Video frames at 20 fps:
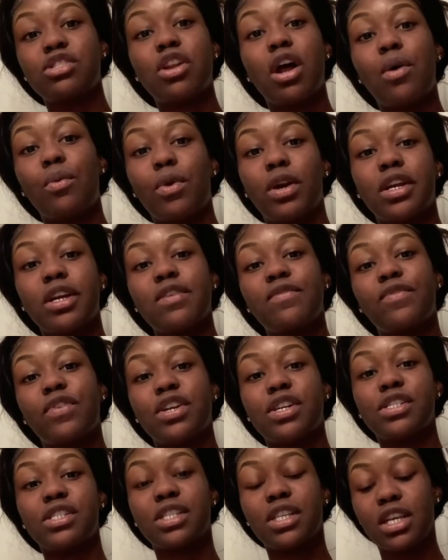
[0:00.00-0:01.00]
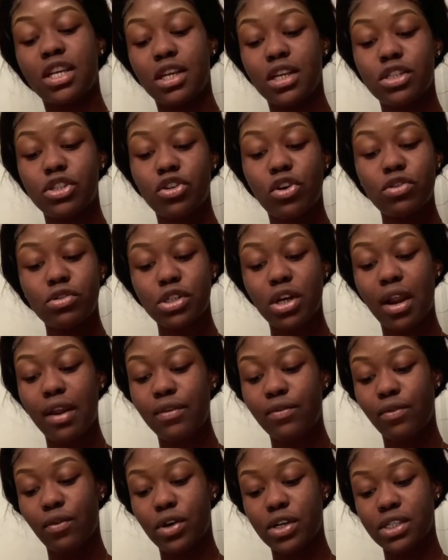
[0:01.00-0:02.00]
not working for your skin, don't try
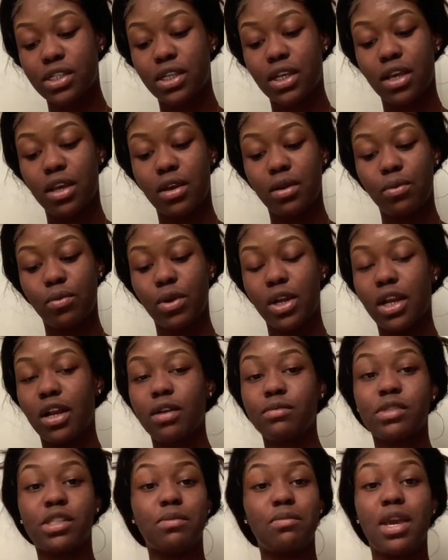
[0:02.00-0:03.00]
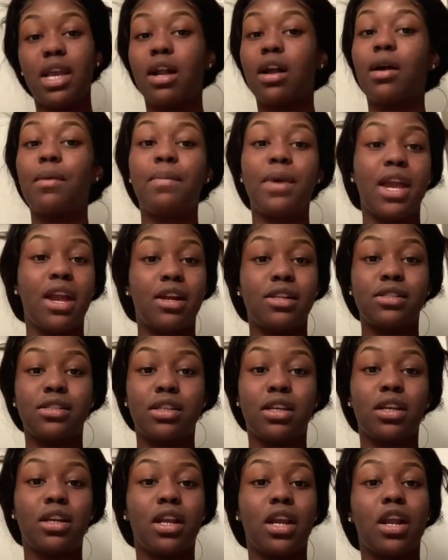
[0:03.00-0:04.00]
and force it when it comes to makeup and
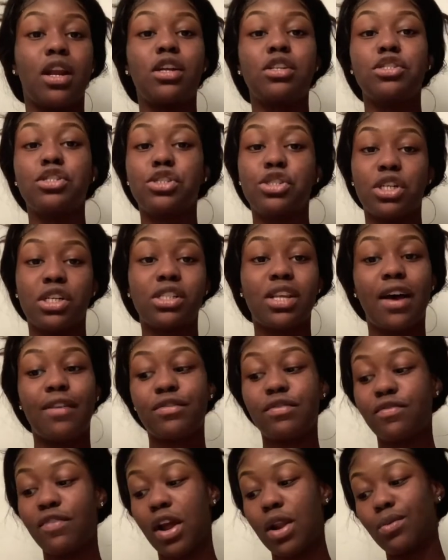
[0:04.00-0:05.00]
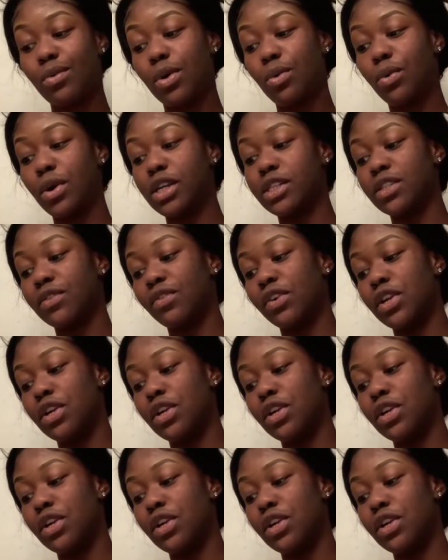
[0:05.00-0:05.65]
skincare. You just have to find what works for